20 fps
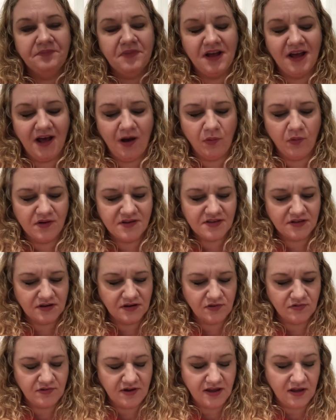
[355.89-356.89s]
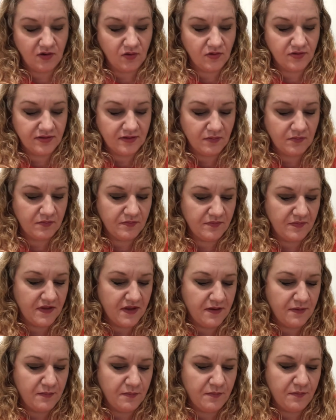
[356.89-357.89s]
I was gonna write on them,
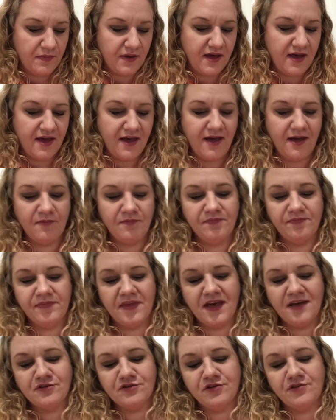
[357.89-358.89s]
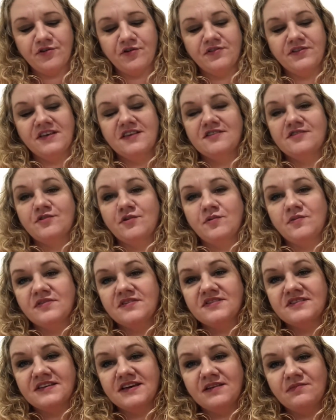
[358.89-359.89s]
but I actually thought these two were the
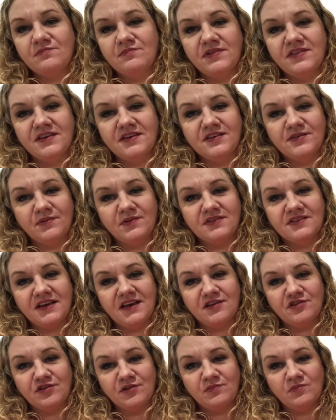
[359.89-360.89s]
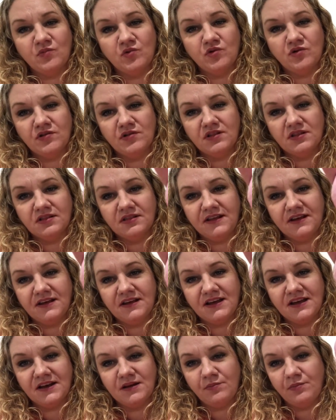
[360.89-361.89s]
same, but this one's actually more like
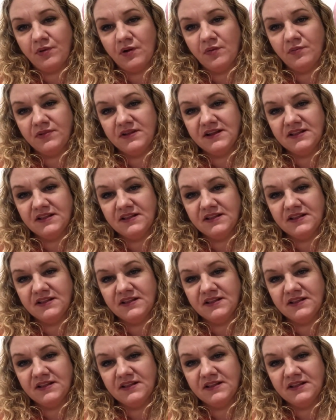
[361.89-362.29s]
kind of purpley